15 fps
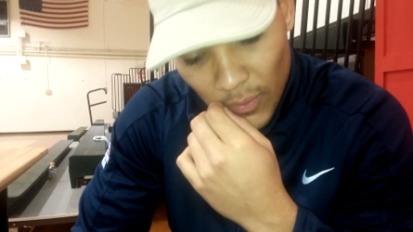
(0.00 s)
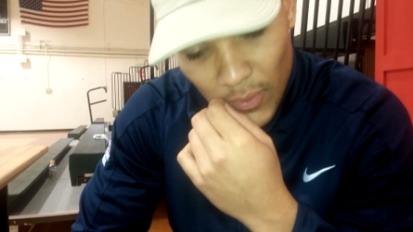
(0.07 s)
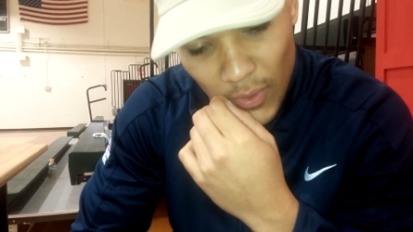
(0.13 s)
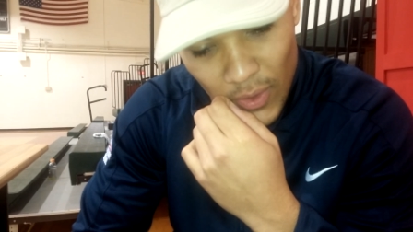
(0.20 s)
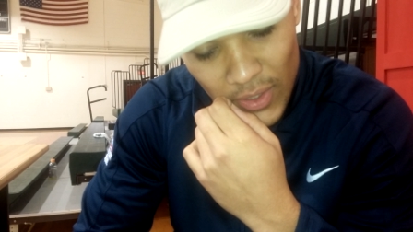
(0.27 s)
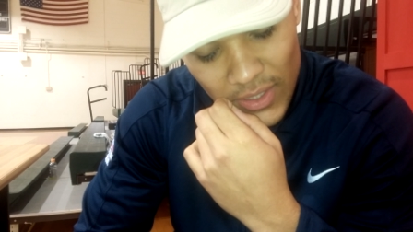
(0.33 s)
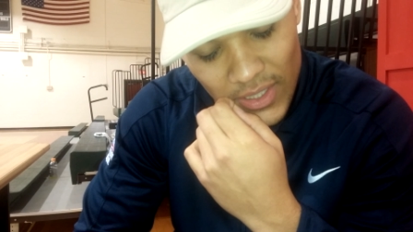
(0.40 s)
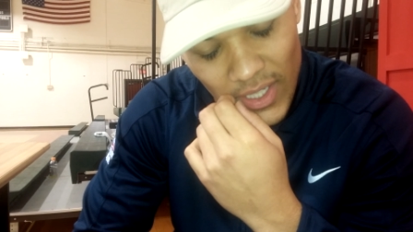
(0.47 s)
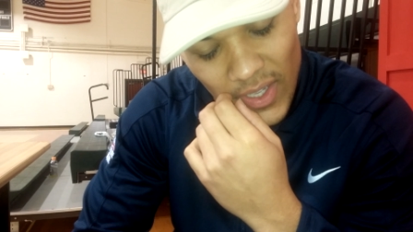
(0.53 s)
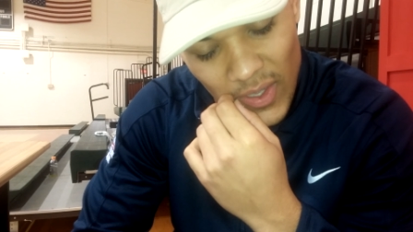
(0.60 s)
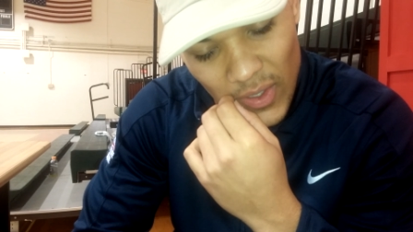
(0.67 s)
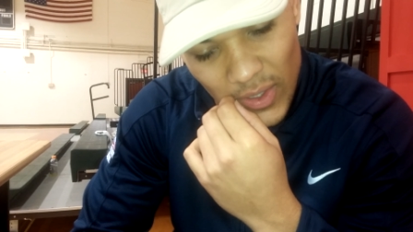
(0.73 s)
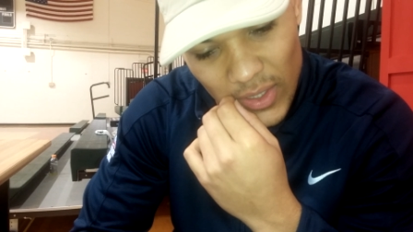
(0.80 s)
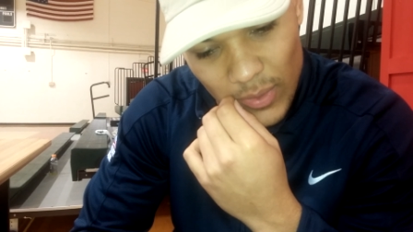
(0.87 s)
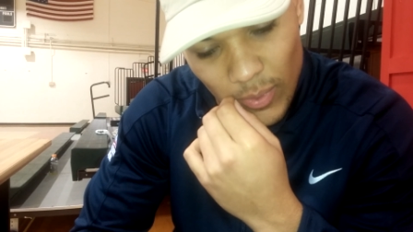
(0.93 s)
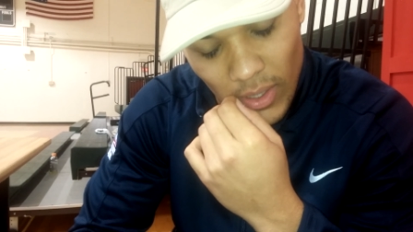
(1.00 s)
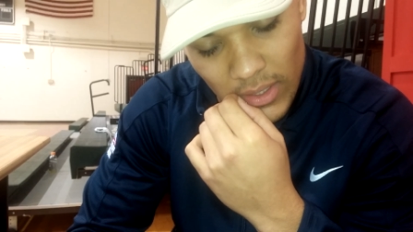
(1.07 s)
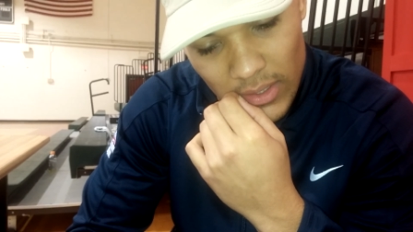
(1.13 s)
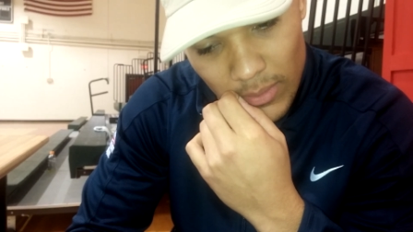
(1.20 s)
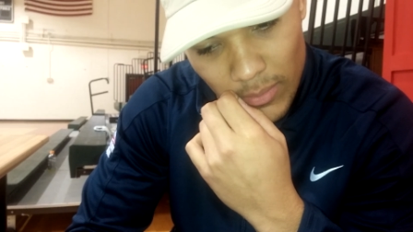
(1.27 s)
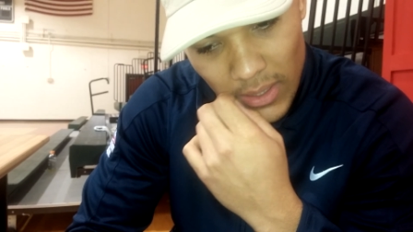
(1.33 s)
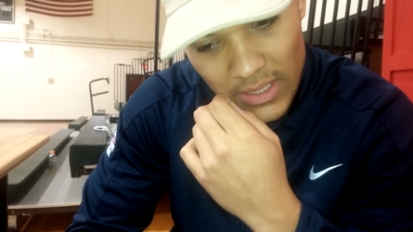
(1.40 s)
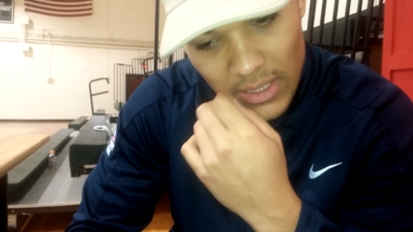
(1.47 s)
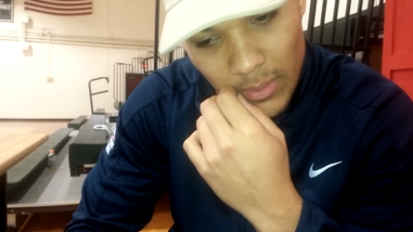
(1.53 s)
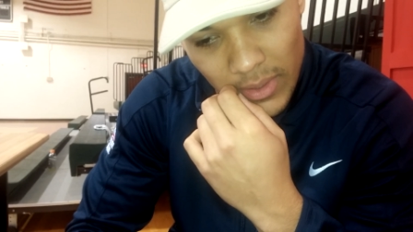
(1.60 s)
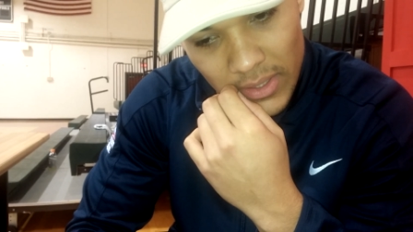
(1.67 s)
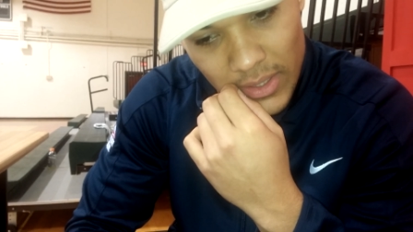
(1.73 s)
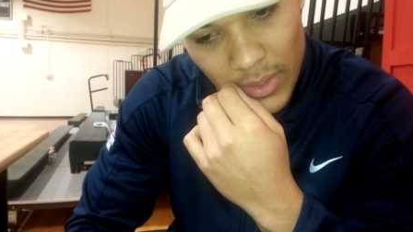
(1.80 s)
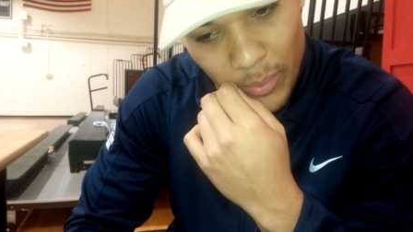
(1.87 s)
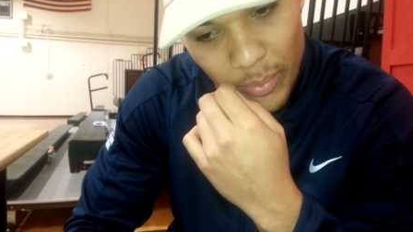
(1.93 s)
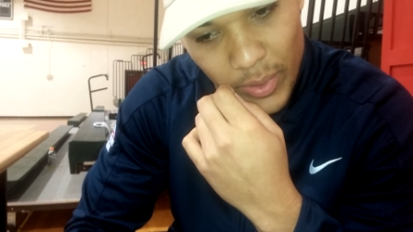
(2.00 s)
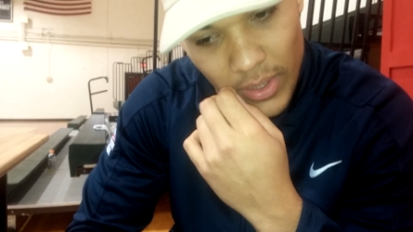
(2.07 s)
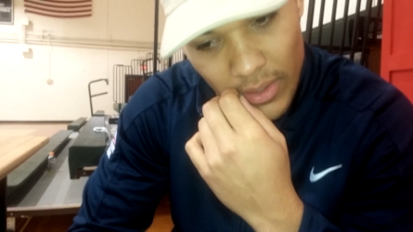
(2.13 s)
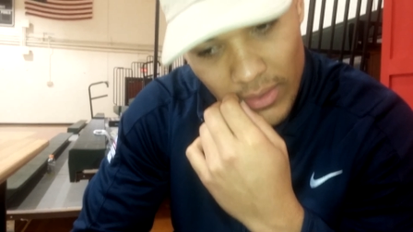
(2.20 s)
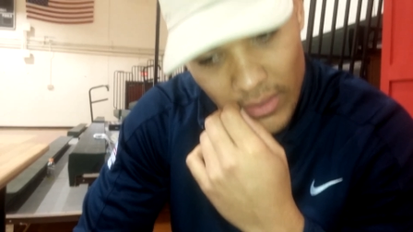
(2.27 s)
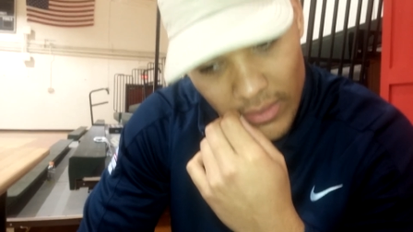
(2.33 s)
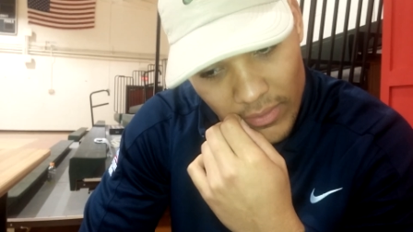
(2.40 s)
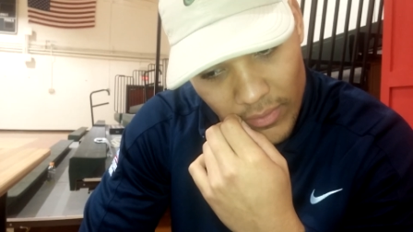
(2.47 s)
Of course, yeah. You know, just watching my teammates compete.